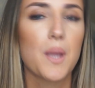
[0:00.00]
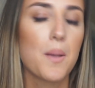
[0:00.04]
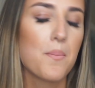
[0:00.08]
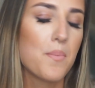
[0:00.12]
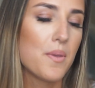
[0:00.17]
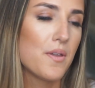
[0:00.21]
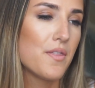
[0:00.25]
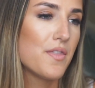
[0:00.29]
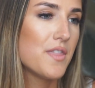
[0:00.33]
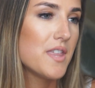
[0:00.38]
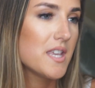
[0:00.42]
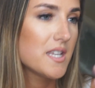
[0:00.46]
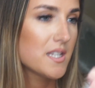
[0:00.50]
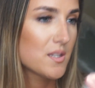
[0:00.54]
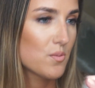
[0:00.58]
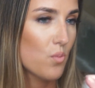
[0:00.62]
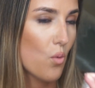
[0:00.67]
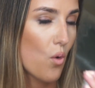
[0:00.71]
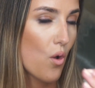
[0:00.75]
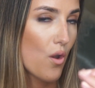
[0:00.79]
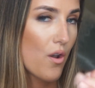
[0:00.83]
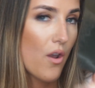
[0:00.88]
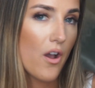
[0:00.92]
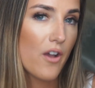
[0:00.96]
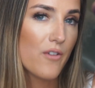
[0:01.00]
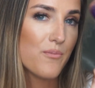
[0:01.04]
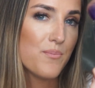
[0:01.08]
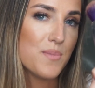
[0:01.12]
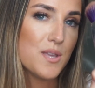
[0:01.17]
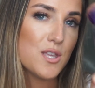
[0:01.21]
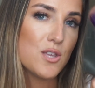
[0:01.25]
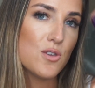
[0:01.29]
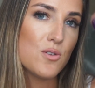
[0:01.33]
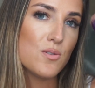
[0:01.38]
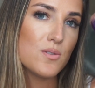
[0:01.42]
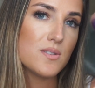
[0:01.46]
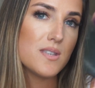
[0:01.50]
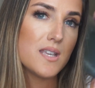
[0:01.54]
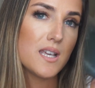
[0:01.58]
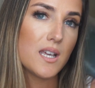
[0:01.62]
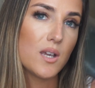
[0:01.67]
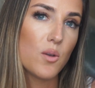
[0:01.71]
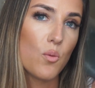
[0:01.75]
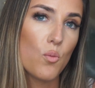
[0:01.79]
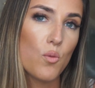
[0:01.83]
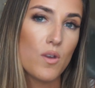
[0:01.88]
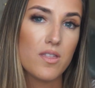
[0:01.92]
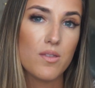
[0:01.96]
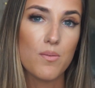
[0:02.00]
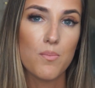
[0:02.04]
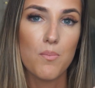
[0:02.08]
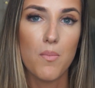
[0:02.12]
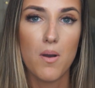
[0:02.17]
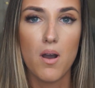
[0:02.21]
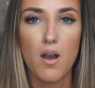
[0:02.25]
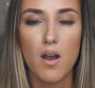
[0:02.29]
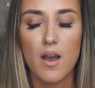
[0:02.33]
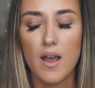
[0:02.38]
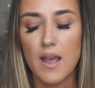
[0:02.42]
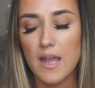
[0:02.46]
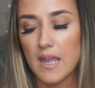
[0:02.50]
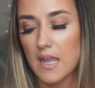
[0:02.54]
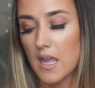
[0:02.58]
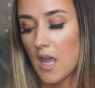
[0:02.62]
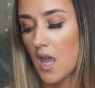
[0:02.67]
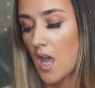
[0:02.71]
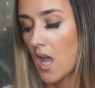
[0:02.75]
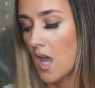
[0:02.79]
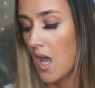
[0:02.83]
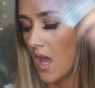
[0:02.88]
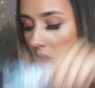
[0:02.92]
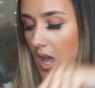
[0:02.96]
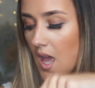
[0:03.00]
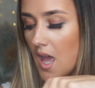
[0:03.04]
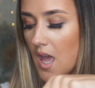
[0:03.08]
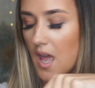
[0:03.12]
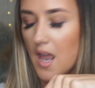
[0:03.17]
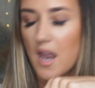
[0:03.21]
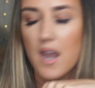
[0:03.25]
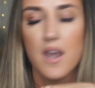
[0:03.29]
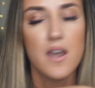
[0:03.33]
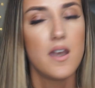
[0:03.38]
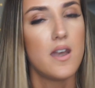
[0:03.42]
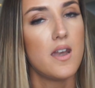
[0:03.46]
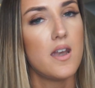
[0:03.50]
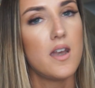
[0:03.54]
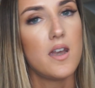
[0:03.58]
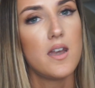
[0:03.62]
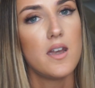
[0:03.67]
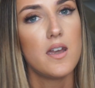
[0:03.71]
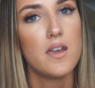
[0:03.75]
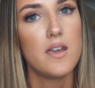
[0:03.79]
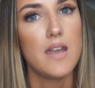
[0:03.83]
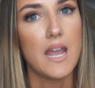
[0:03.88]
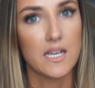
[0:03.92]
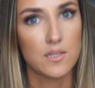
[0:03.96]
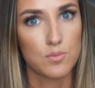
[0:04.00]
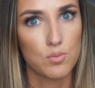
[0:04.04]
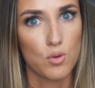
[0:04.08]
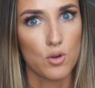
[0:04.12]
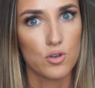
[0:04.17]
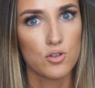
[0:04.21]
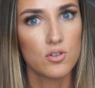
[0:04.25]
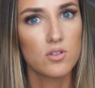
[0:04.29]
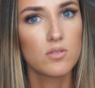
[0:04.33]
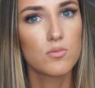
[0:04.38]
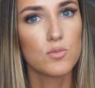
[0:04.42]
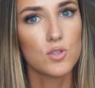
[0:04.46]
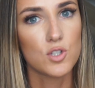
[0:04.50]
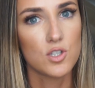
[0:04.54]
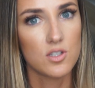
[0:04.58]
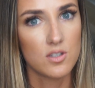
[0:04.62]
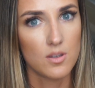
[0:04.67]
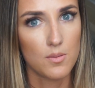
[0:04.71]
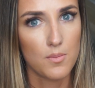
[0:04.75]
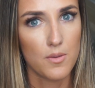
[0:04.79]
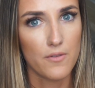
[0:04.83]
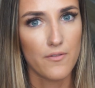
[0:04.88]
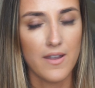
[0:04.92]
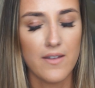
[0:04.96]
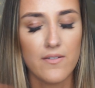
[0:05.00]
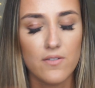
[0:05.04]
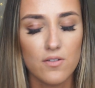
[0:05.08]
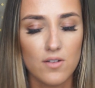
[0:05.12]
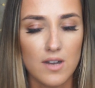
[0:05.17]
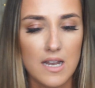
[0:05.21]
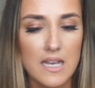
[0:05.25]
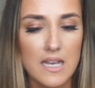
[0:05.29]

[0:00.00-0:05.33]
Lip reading: but this one I've been using with my next product, which is on my favourite